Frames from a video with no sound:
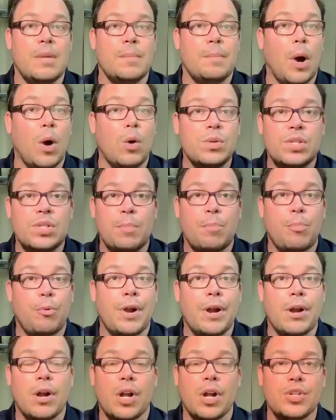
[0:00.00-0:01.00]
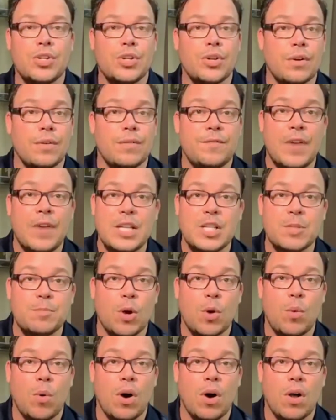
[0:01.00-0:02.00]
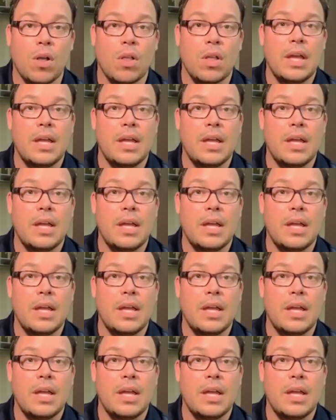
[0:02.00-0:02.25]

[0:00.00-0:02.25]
Post a prayer on your Facebook wall